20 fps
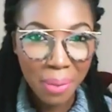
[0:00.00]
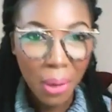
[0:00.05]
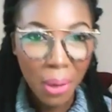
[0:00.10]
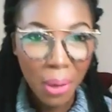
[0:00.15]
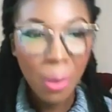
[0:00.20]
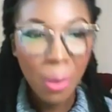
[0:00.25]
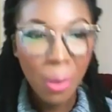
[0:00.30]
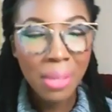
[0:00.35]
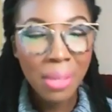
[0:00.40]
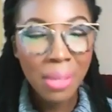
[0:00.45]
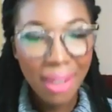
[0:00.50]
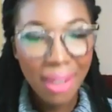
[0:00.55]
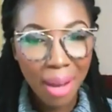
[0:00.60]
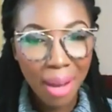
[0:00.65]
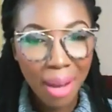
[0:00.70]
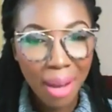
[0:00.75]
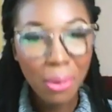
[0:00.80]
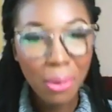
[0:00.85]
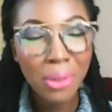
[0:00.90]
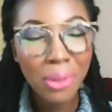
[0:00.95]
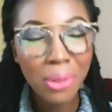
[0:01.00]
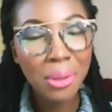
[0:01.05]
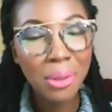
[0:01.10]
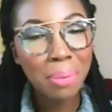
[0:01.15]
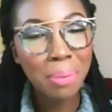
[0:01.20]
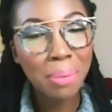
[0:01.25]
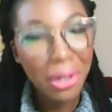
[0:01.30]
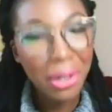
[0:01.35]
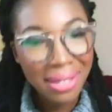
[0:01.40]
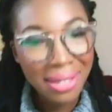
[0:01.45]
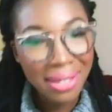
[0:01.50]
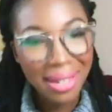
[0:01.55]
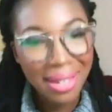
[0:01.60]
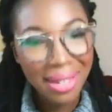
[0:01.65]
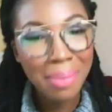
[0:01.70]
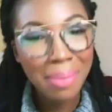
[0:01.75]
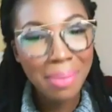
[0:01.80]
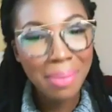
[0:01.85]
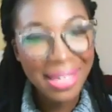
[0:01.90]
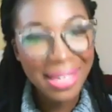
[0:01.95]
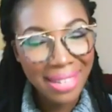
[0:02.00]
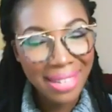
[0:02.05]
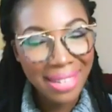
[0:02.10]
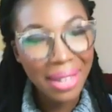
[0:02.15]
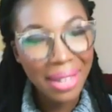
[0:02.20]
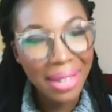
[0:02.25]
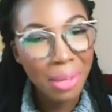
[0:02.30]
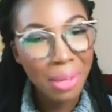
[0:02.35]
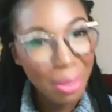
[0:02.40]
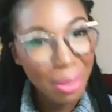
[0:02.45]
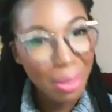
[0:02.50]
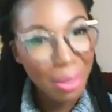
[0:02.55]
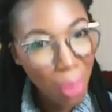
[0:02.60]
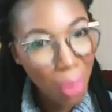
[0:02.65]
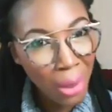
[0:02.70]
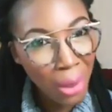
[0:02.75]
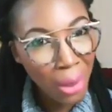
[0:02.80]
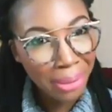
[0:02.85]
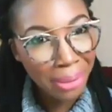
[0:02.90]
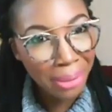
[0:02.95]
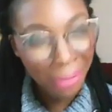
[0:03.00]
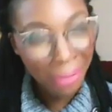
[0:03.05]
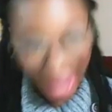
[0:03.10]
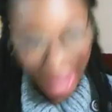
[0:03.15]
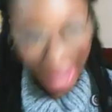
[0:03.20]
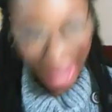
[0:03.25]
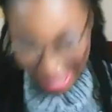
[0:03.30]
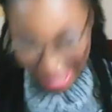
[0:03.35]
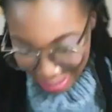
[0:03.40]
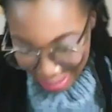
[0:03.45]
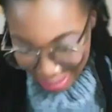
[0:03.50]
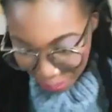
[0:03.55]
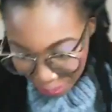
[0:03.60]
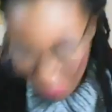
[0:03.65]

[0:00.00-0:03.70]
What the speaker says: where we talk about personal business a little bit more, right?